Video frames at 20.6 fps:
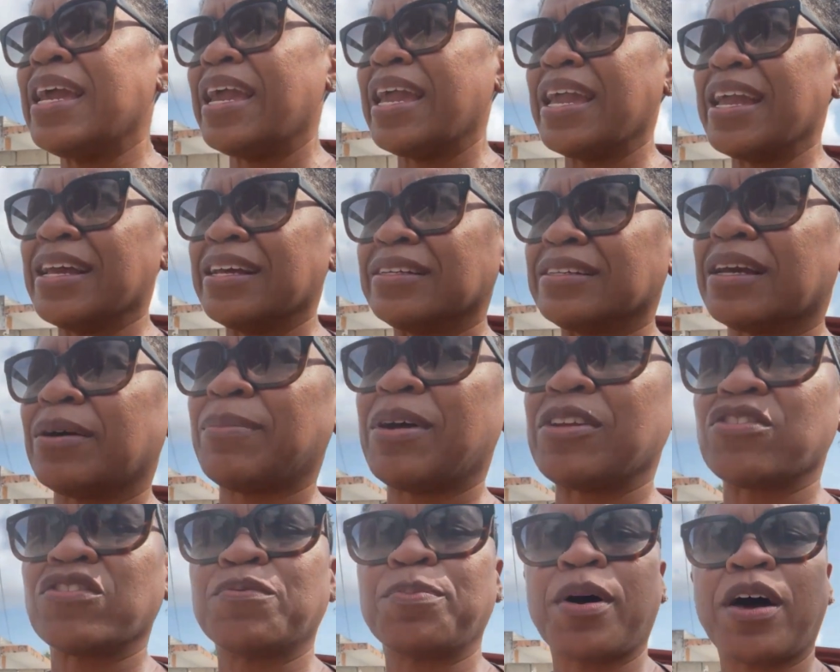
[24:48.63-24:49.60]
And I
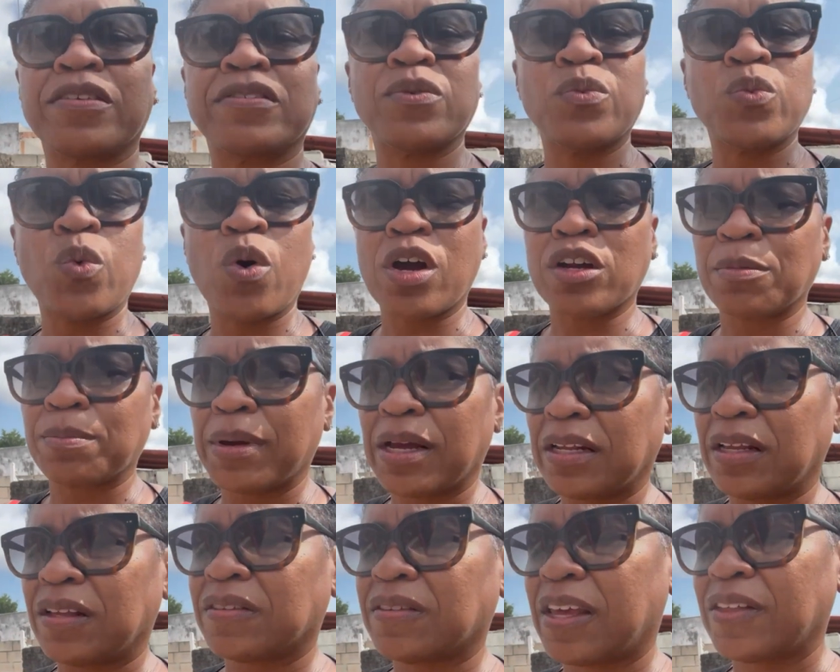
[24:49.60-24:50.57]
just bought some
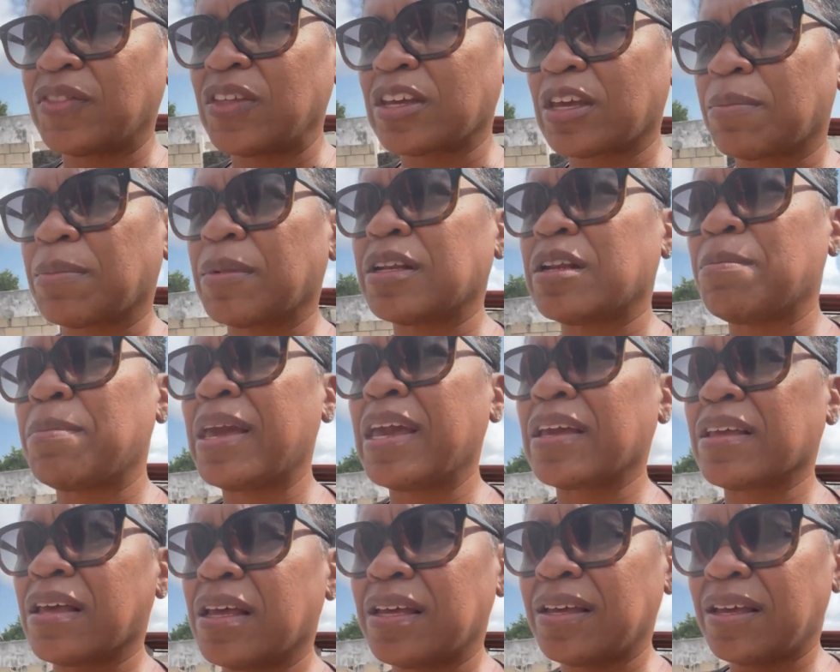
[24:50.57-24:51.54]
watermelon, so I think I'm gonna
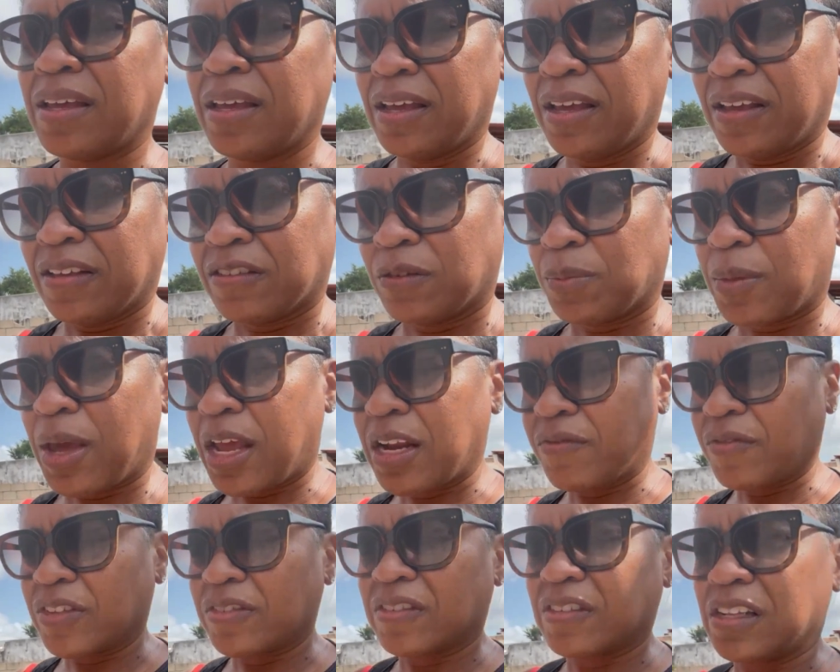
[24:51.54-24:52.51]
make some kind
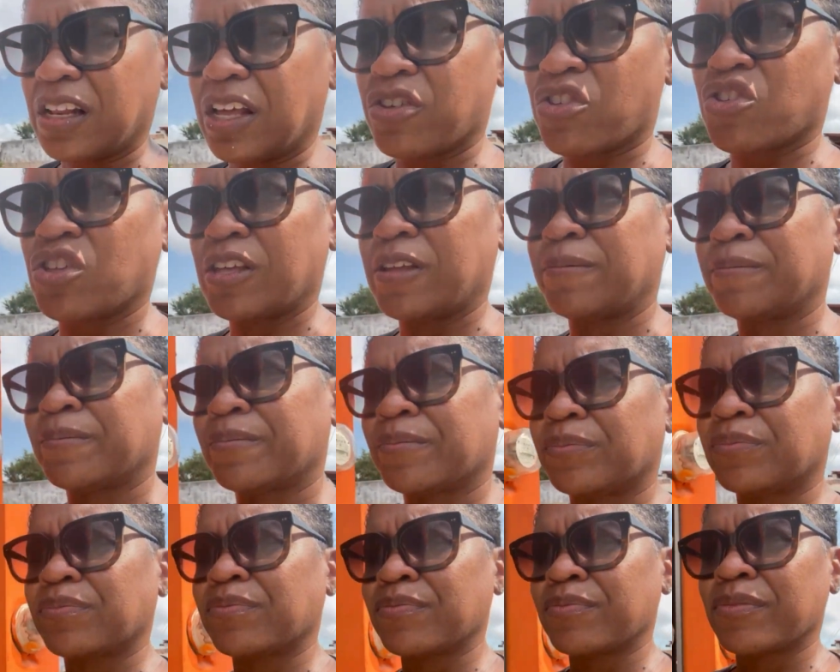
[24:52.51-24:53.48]
of a slushie.
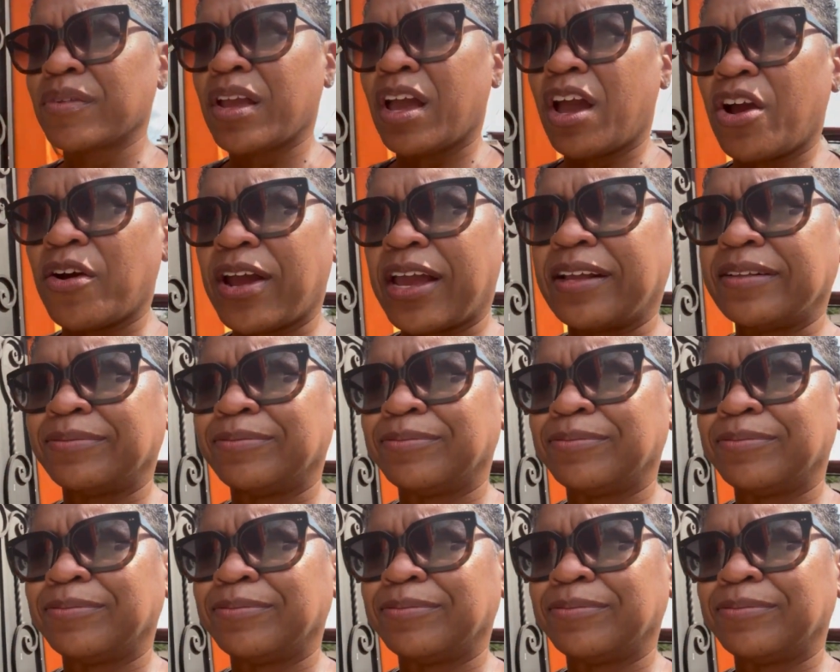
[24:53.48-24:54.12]
All right.